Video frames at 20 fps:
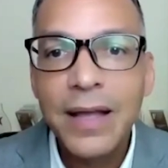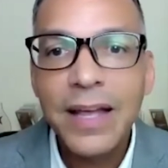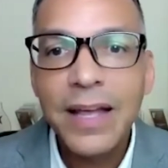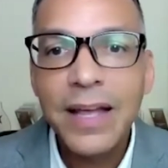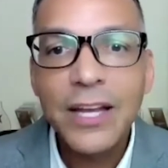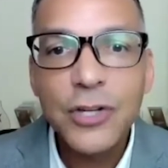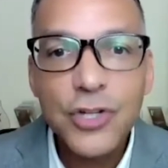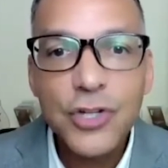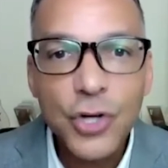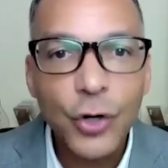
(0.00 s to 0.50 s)

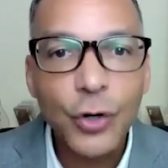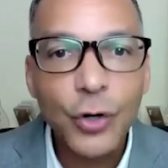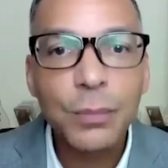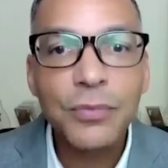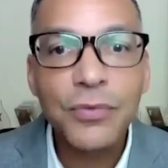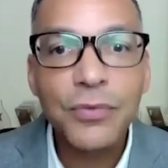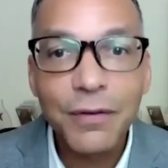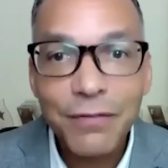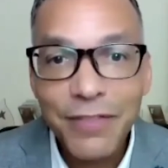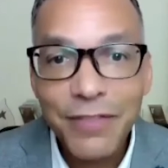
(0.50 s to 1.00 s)
in
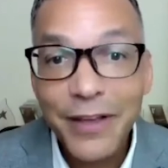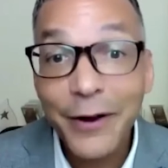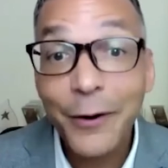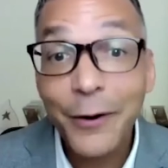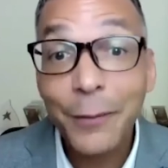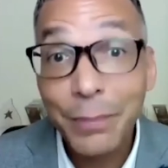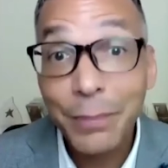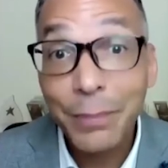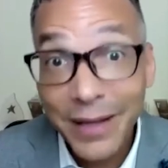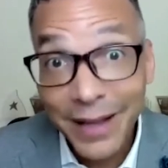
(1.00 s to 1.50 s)
terms of their
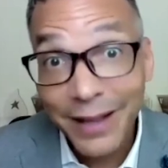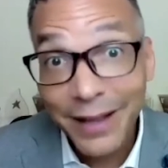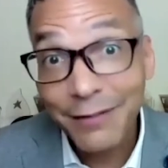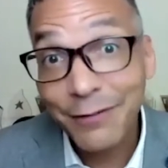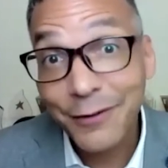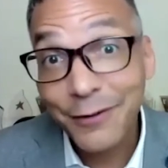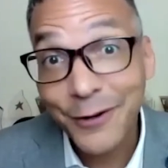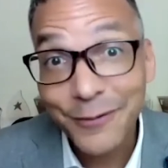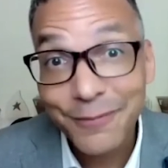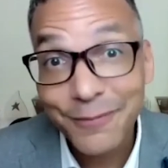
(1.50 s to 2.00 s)

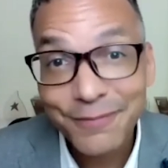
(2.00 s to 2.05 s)
behavior.